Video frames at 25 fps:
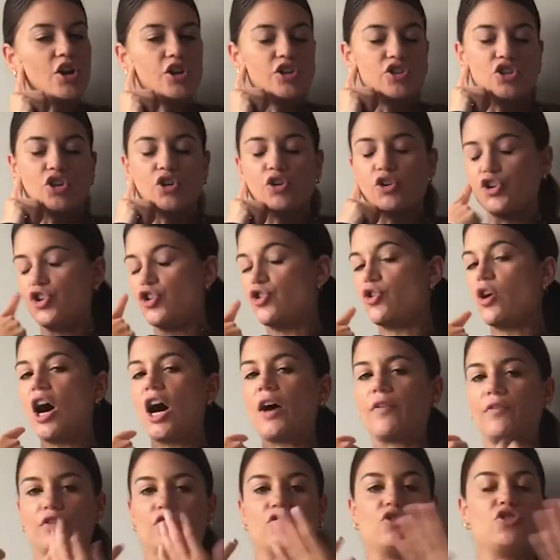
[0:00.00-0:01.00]
so you
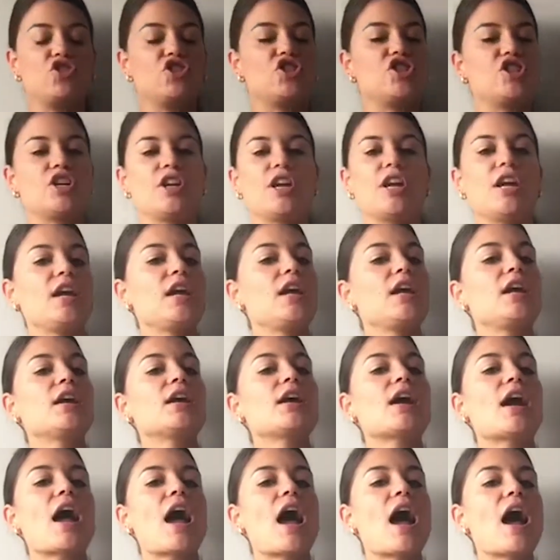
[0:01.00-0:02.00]
have to
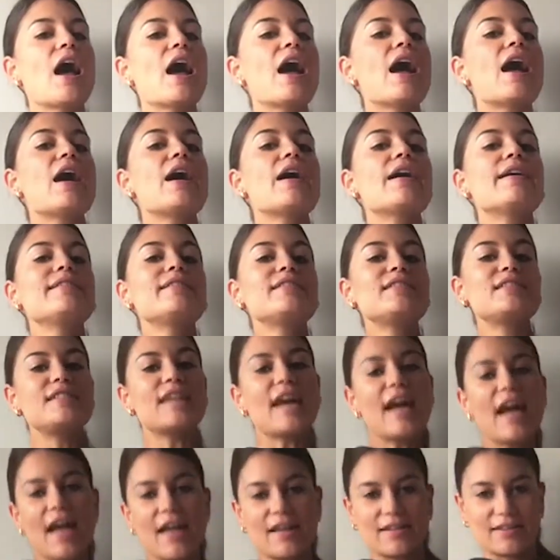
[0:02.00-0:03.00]
sing and
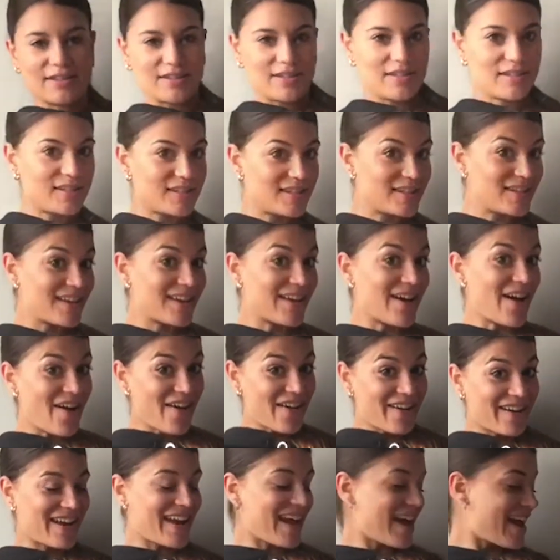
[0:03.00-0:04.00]
dance.
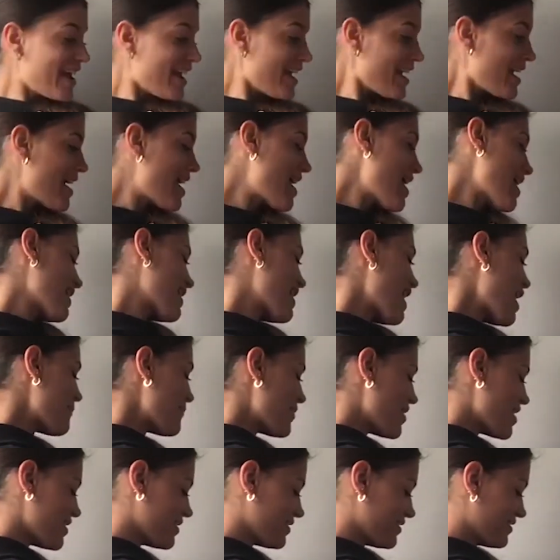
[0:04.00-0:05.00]
Okay? Come
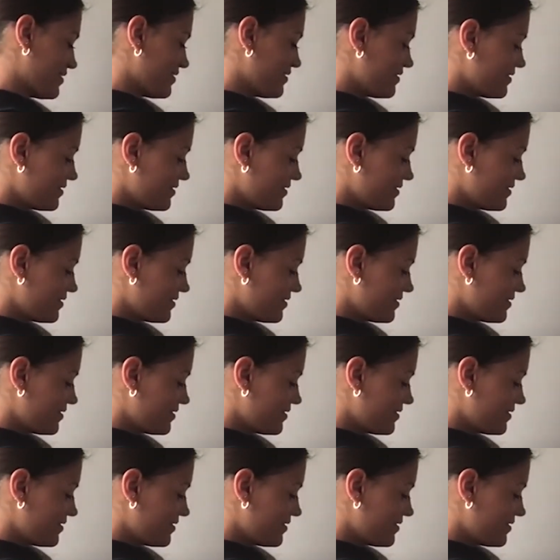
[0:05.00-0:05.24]
on.